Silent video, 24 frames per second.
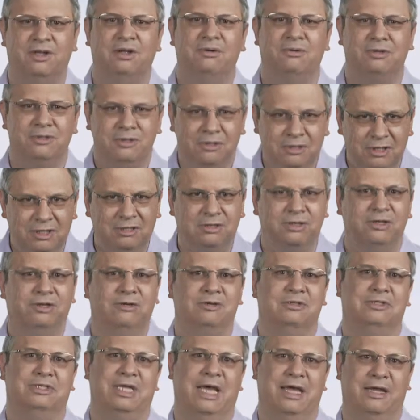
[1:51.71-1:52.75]
Well, you need to know
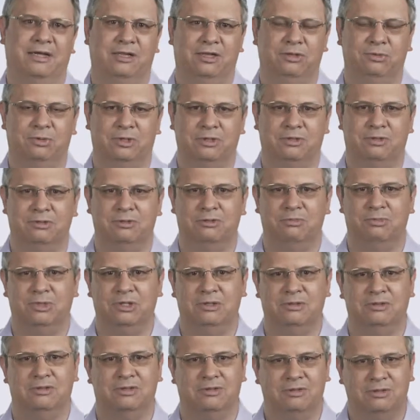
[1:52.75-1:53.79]
exactly what those
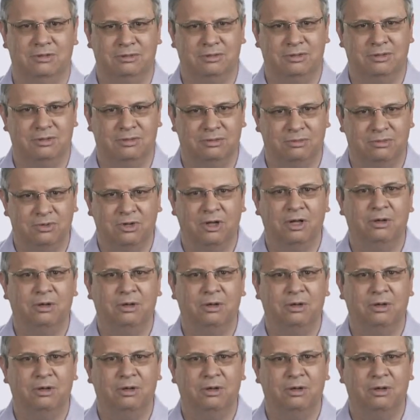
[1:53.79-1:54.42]
mean so you can